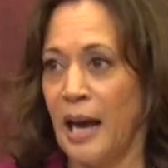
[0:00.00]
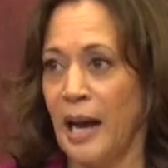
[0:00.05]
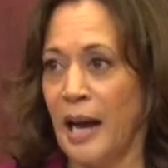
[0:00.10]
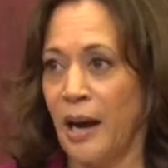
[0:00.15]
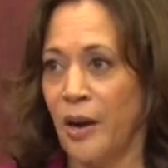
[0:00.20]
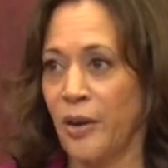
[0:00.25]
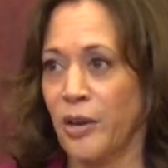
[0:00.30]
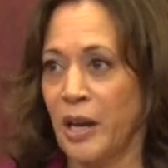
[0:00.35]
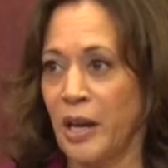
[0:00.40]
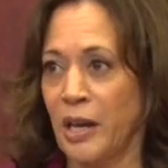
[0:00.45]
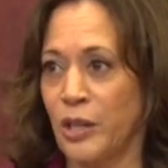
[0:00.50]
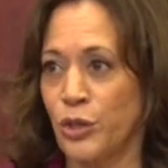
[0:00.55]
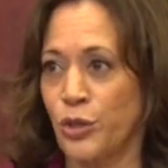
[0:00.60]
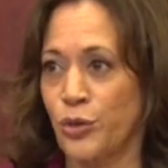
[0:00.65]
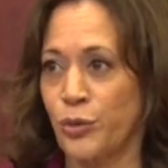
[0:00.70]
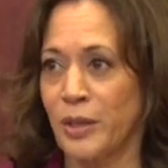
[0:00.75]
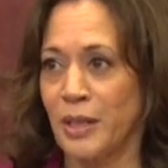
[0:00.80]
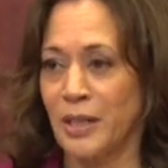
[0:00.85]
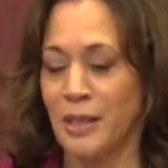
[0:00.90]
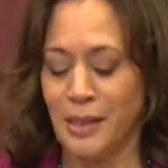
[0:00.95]
Our
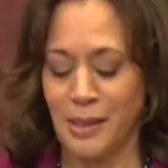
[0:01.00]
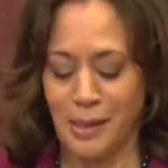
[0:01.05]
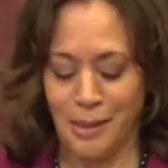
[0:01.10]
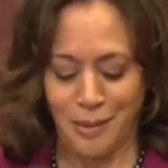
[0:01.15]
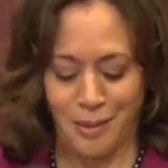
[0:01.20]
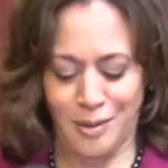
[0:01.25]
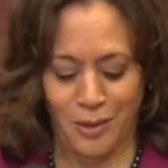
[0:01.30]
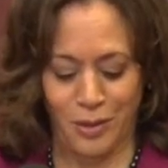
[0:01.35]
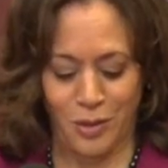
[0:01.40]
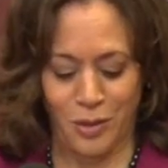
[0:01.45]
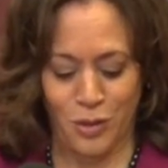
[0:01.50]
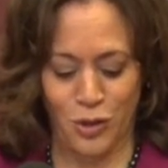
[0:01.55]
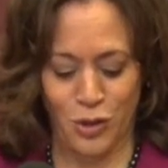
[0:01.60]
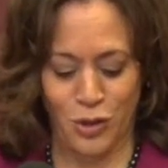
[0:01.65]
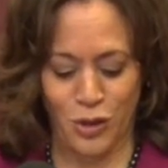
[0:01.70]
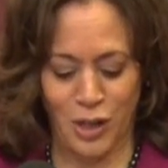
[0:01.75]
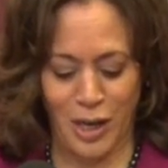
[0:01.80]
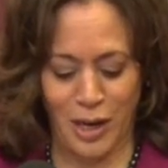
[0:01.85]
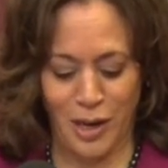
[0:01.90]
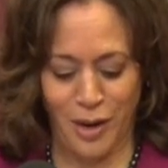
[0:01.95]
countries
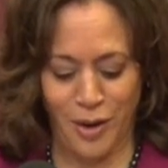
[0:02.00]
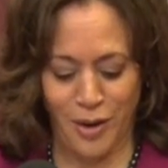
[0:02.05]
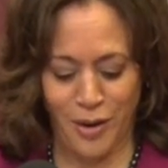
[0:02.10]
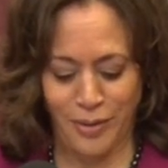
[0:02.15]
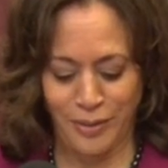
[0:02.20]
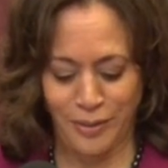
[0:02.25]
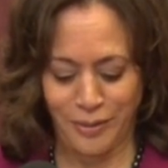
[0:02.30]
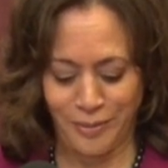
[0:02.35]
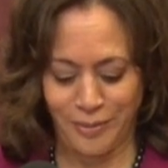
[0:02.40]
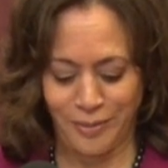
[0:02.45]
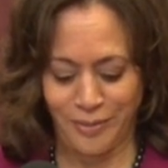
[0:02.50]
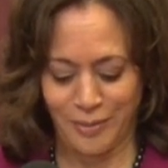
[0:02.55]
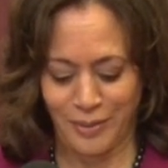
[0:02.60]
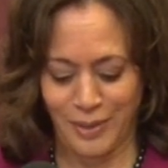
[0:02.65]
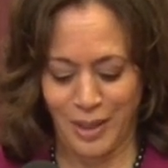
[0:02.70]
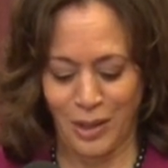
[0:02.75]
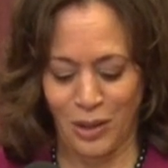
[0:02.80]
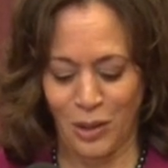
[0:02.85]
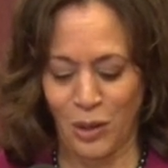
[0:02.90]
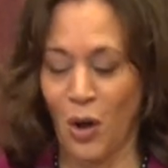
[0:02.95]
share
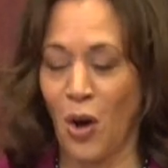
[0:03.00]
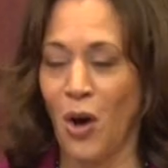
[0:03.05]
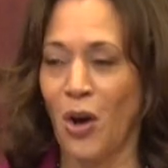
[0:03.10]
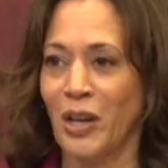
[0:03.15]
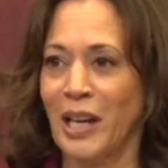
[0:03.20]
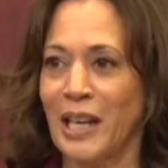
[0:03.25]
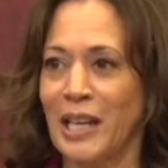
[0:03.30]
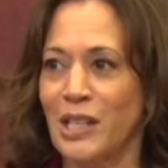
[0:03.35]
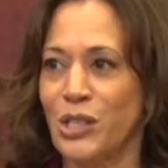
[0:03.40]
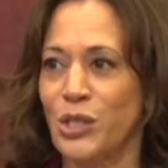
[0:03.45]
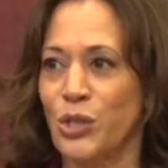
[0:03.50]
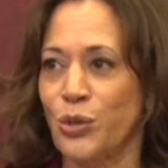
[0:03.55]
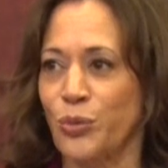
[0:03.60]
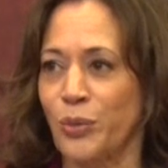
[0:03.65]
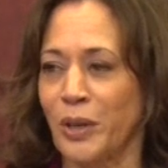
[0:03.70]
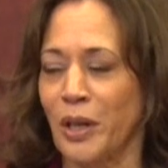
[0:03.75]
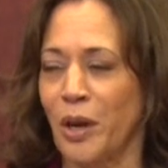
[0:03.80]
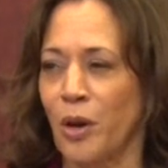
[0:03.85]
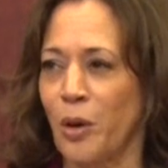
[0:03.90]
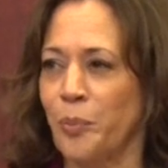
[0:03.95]
a long
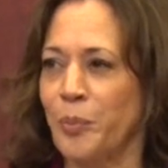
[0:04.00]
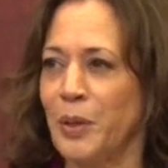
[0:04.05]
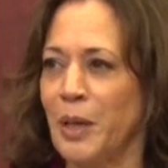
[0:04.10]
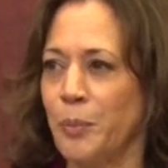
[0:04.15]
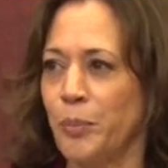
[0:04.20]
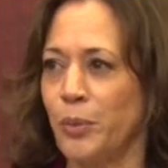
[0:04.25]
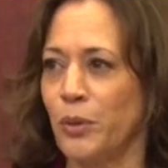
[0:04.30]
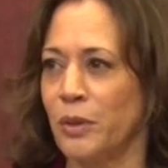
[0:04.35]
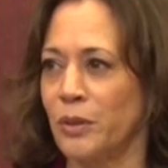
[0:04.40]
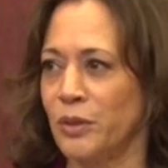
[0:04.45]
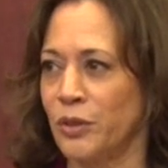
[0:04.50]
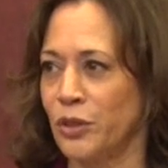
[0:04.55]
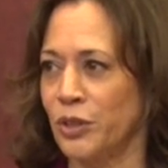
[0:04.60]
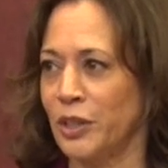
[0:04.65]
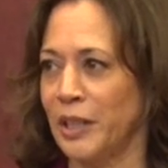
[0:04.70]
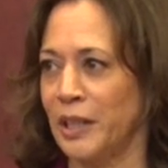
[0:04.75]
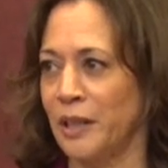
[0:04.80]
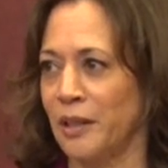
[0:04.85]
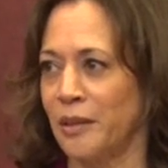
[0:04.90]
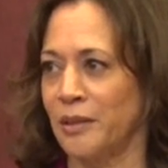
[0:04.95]
history, our people
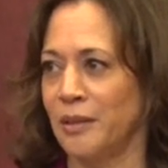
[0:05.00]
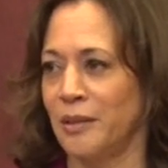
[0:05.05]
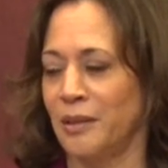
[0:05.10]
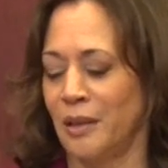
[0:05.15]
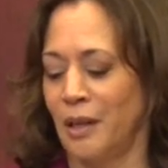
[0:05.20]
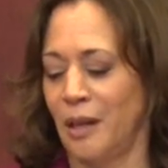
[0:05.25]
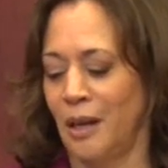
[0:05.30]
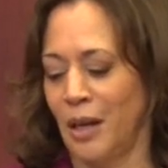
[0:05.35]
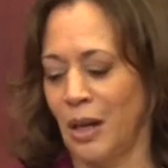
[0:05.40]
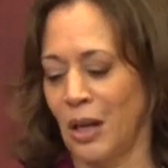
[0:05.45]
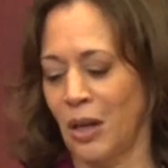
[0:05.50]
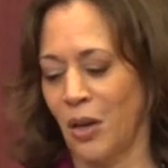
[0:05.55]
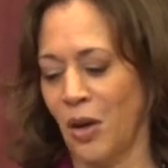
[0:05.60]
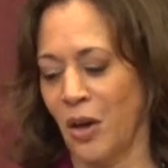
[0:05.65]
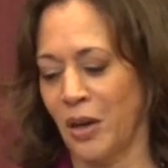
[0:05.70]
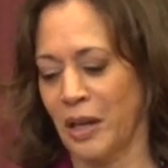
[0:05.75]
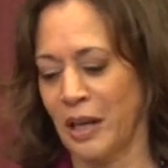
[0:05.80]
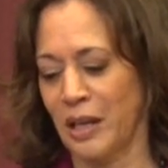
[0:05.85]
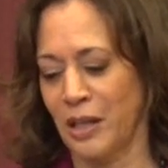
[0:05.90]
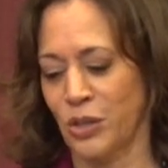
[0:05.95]
share a
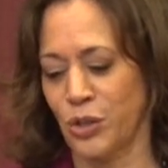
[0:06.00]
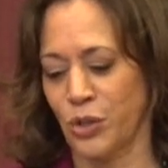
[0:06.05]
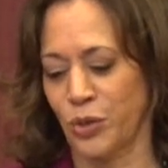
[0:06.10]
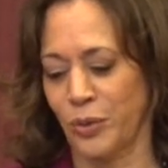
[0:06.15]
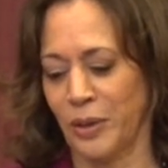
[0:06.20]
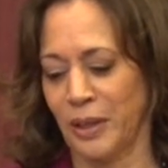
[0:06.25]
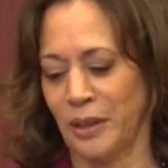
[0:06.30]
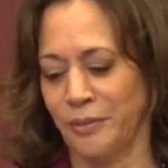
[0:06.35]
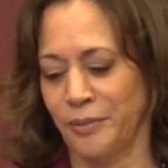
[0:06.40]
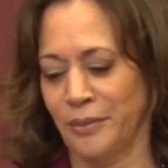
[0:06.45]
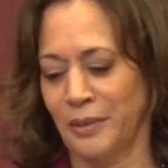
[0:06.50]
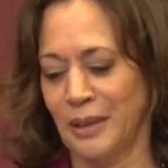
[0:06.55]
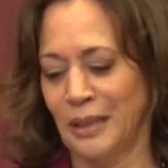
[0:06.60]
long history.